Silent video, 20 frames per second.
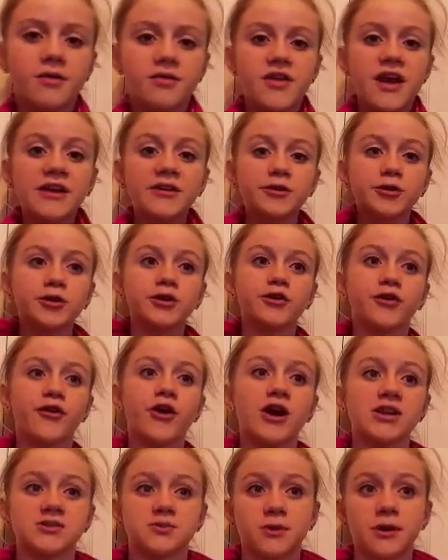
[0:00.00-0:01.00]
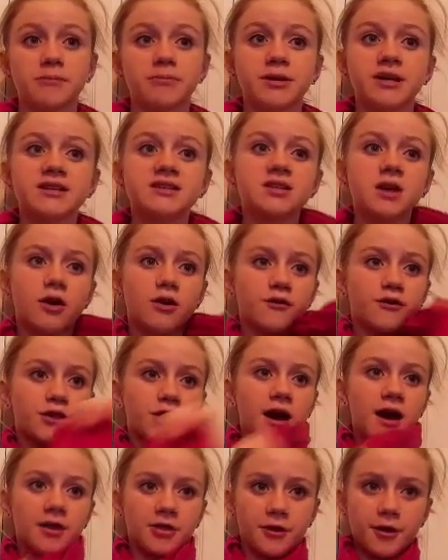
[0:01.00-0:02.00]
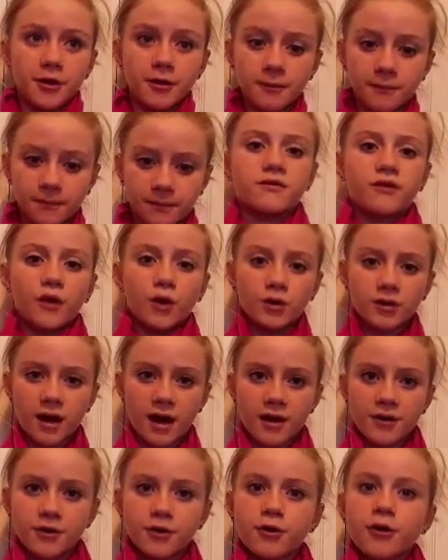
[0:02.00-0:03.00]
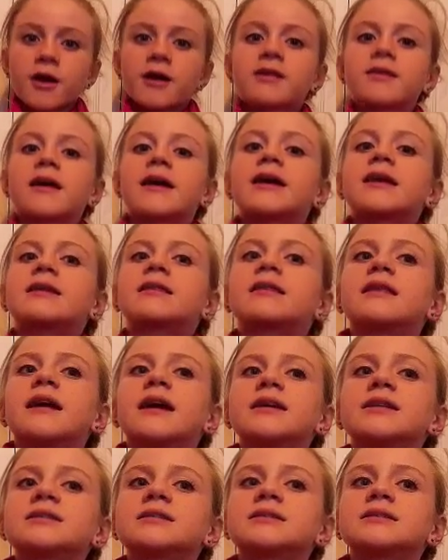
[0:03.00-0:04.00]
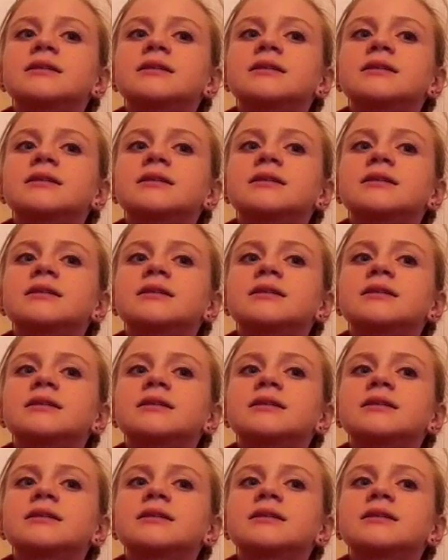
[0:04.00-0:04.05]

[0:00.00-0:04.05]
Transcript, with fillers: Then you're going to cross one piece over the other, fold under it like this,